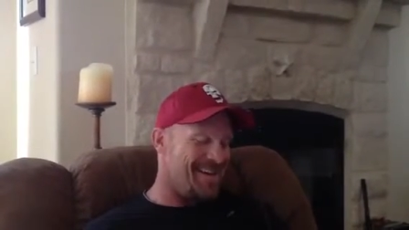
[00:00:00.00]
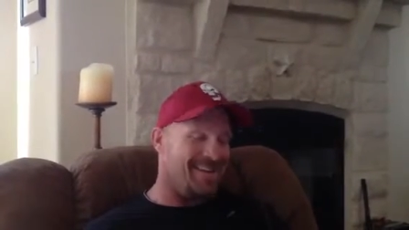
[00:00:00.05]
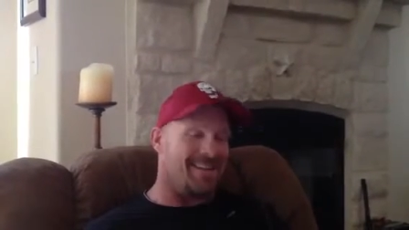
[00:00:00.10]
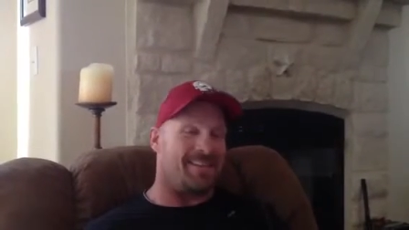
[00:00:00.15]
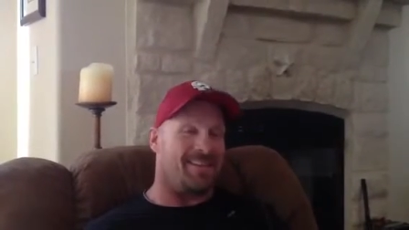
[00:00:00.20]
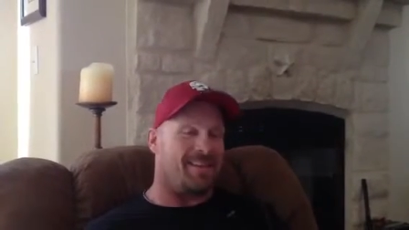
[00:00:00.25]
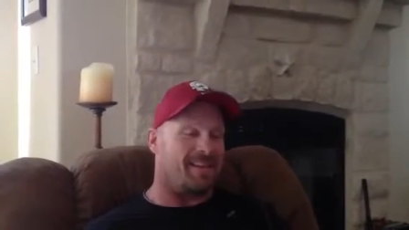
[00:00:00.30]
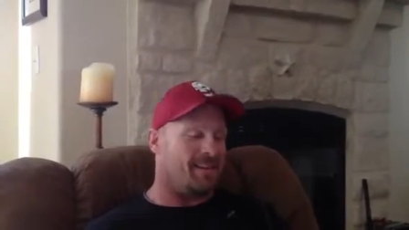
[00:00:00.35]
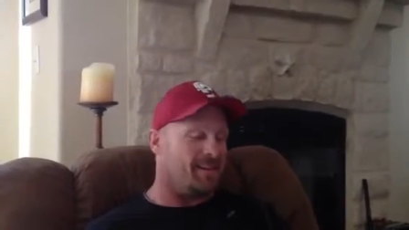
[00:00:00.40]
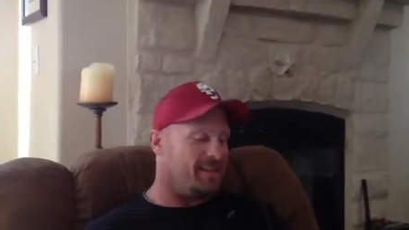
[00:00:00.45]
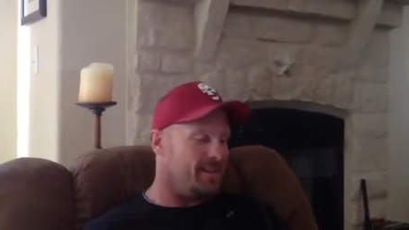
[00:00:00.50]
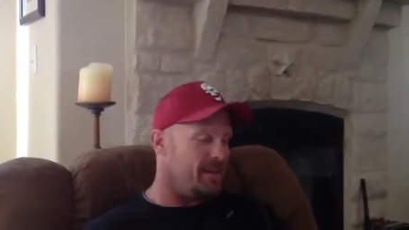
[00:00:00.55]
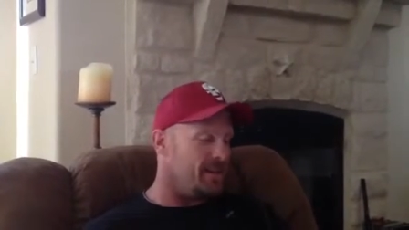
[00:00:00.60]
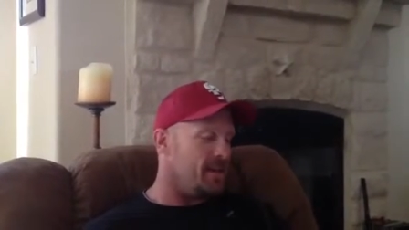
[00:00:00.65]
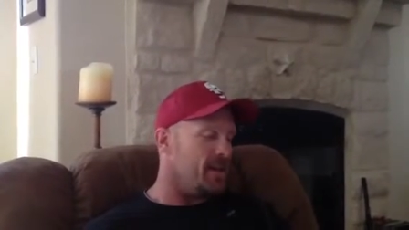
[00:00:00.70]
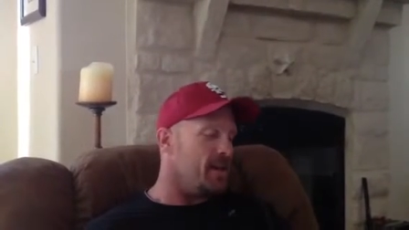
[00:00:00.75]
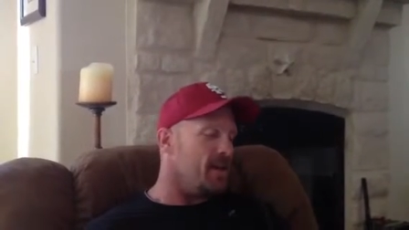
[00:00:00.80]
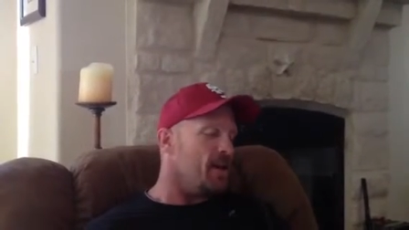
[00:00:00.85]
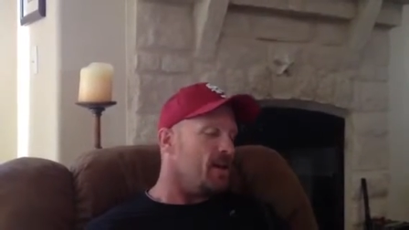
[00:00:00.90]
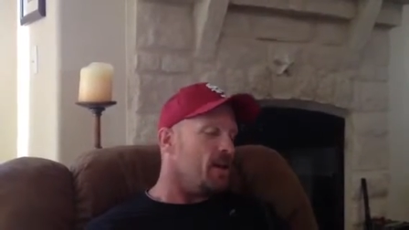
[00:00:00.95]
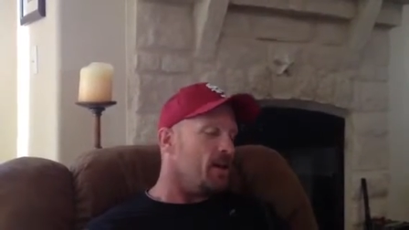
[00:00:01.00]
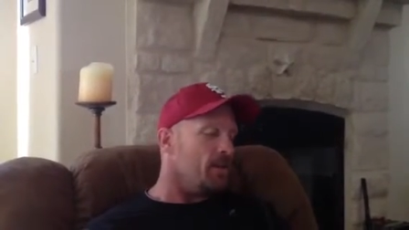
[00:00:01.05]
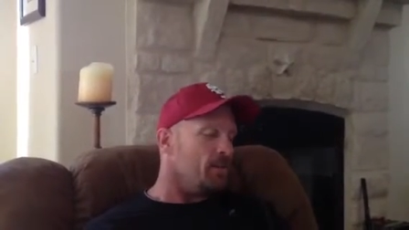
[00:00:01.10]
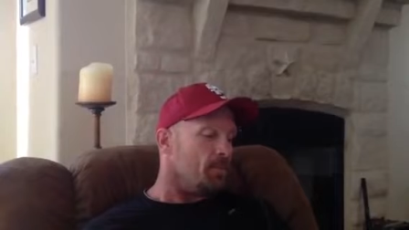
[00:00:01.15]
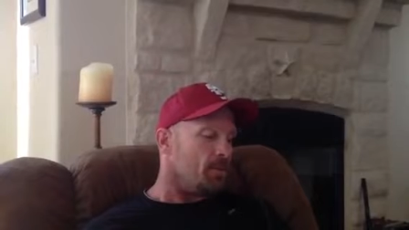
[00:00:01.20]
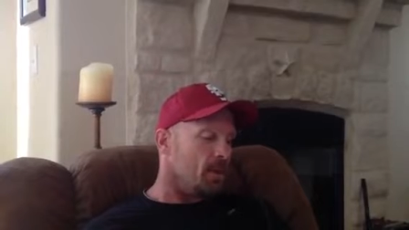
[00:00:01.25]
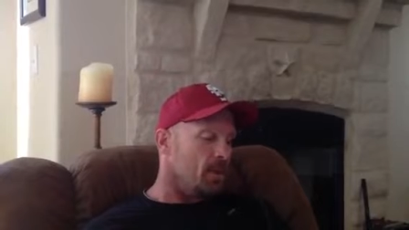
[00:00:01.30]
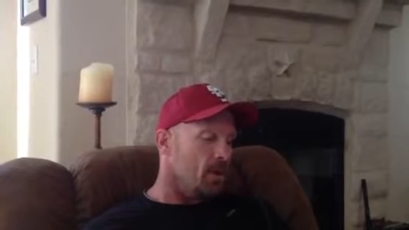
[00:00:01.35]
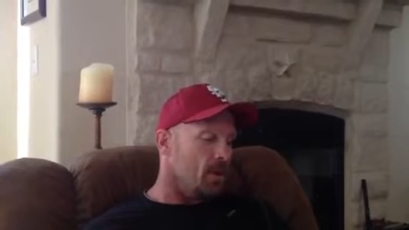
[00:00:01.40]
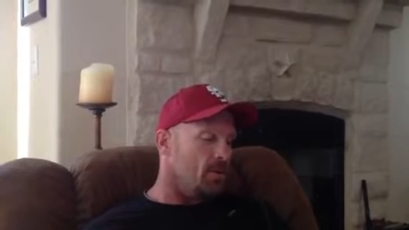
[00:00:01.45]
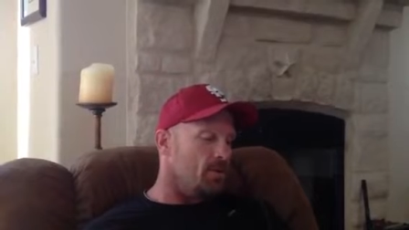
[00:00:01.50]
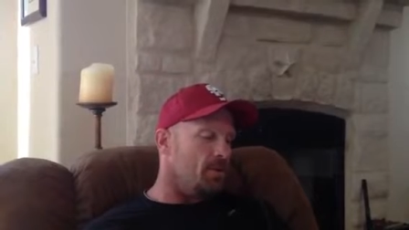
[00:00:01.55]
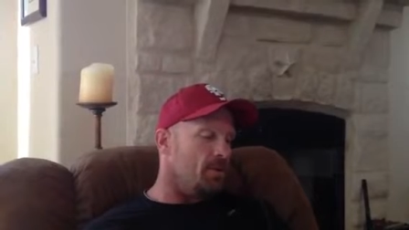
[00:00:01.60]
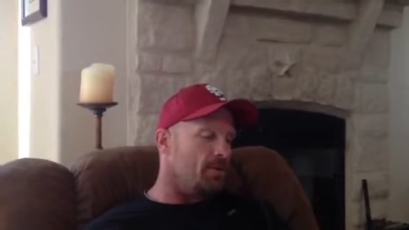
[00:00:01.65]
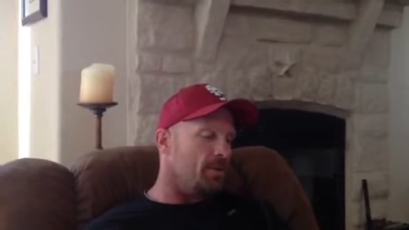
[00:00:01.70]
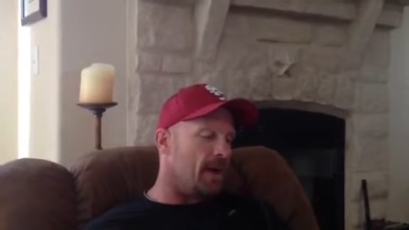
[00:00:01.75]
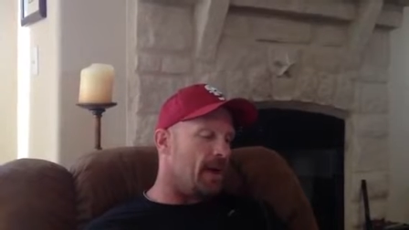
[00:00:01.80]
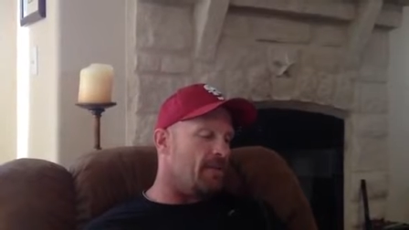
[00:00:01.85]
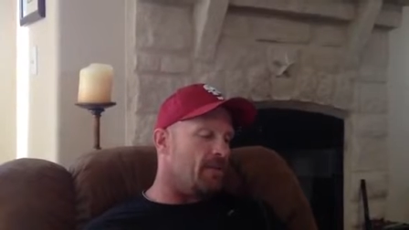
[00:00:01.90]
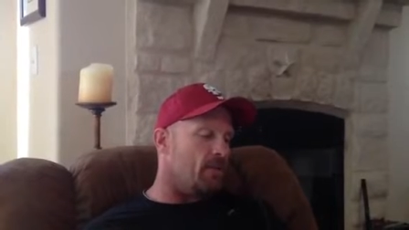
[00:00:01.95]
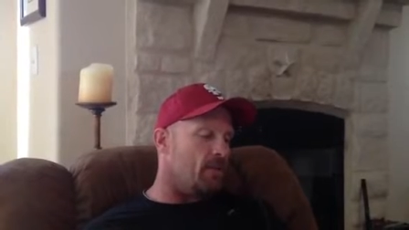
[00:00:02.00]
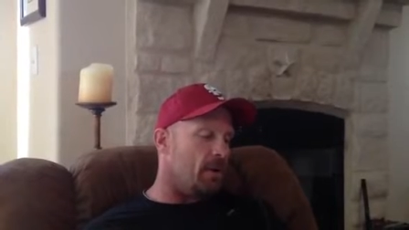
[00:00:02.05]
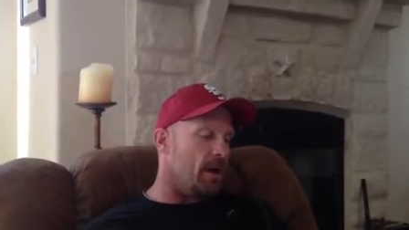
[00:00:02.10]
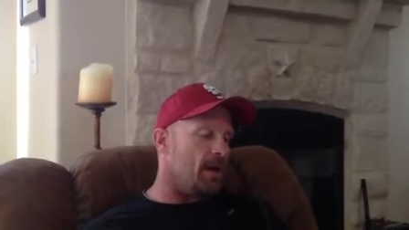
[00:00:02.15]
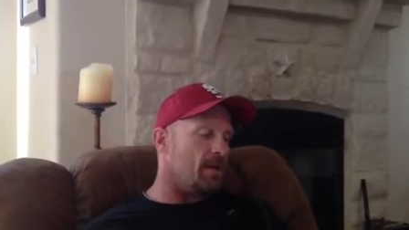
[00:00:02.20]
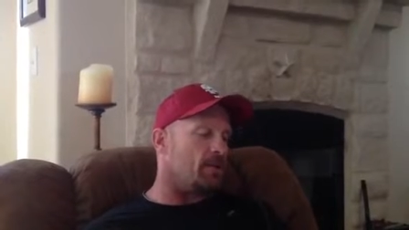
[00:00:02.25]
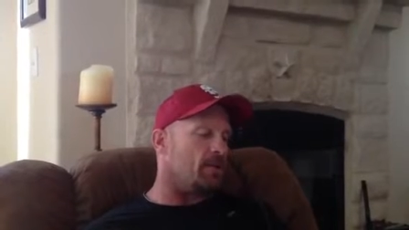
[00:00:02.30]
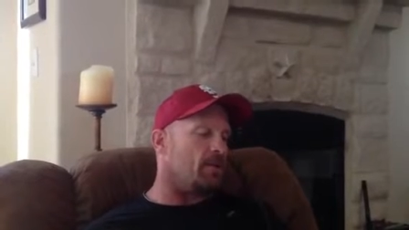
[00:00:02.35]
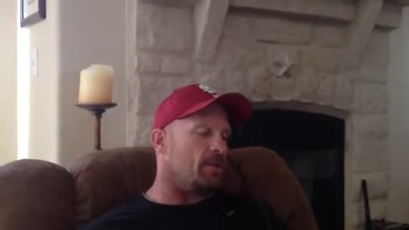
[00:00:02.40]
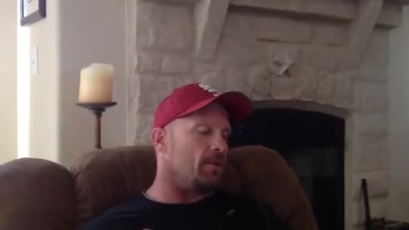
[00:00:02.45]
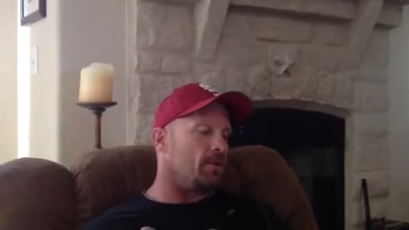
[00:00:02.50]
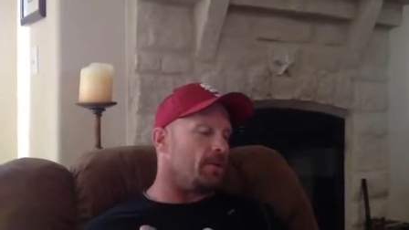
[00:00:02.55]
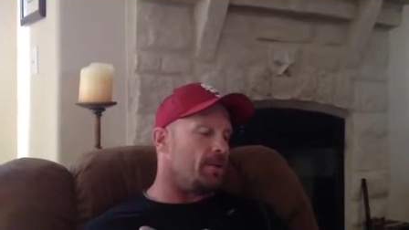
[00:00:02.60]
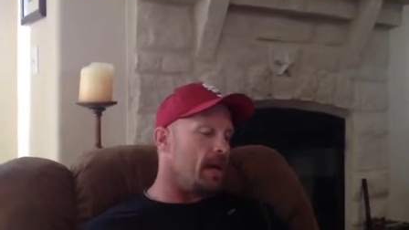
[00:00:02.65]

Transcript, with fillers: Just kidding you. Who's your favorite wrestler?